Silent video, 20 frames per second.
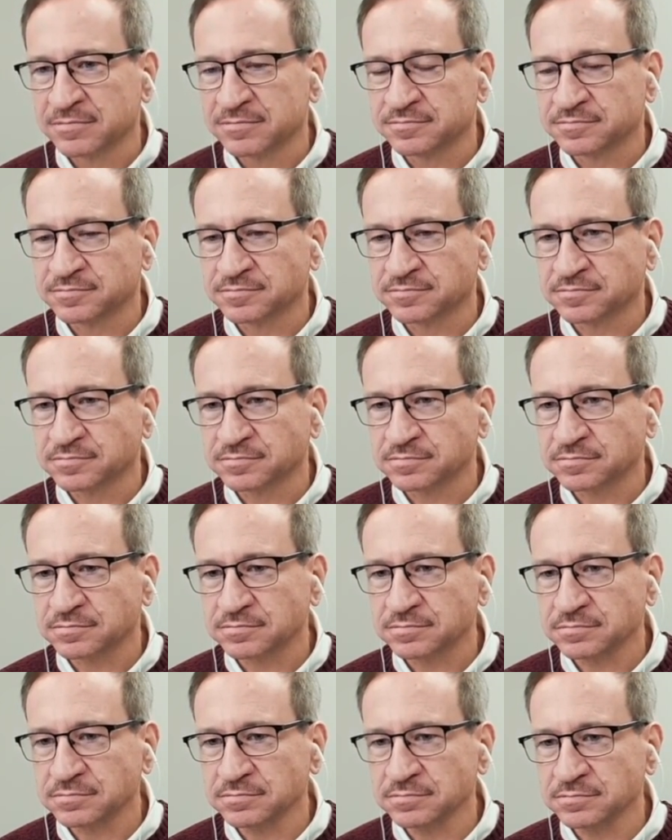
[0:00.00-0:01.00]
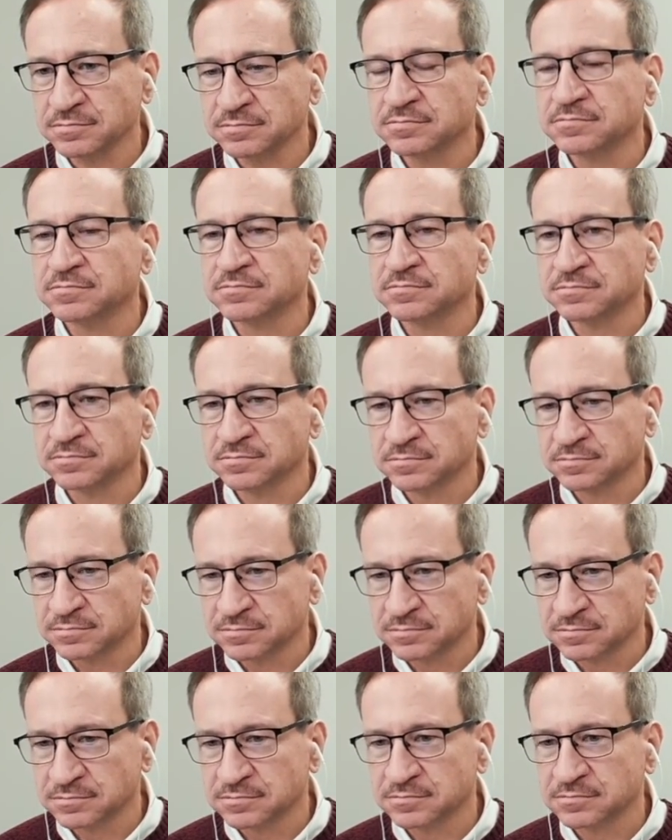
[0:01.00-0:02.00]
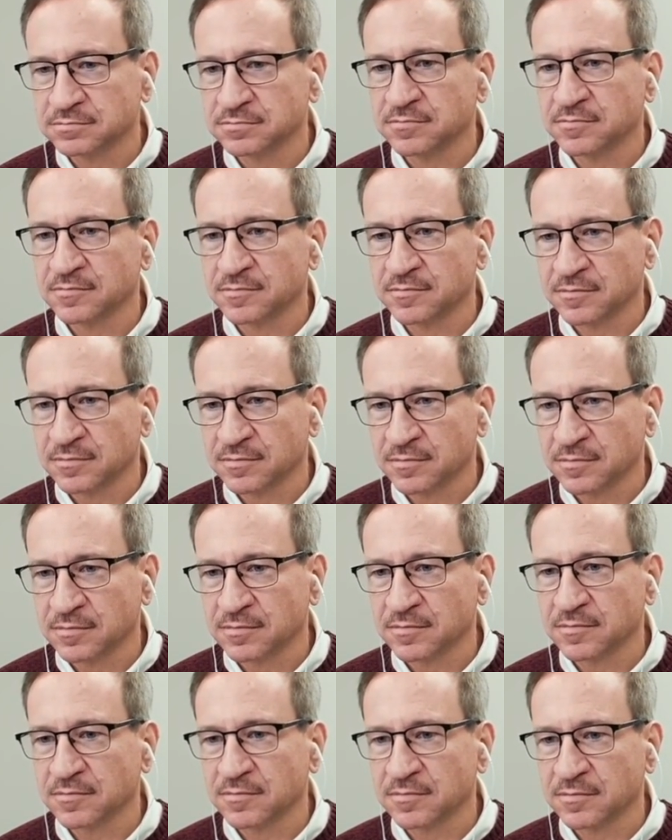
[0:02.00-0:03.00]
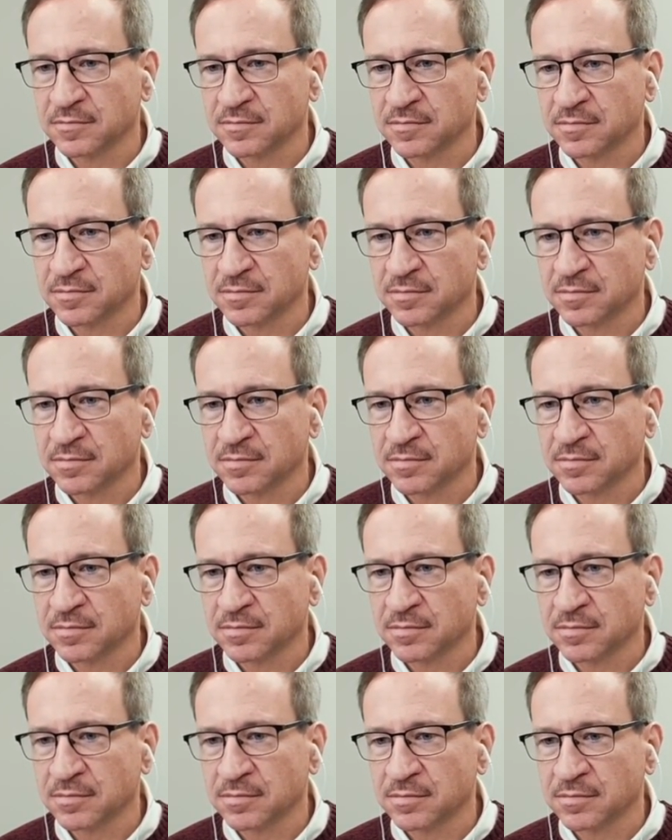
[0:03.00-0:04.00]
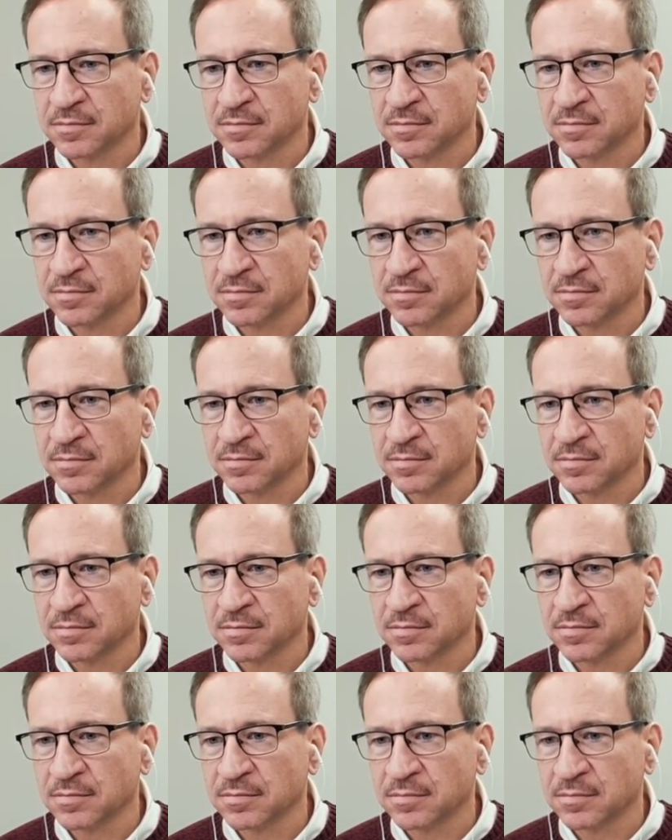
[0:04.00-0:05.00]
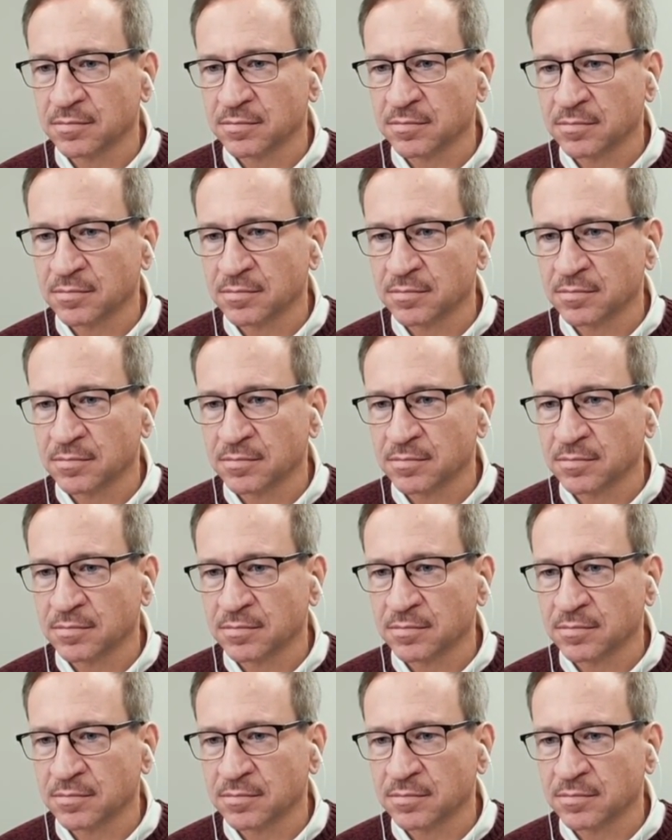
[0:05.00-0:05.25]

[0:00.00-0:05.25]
The person shown says nothing.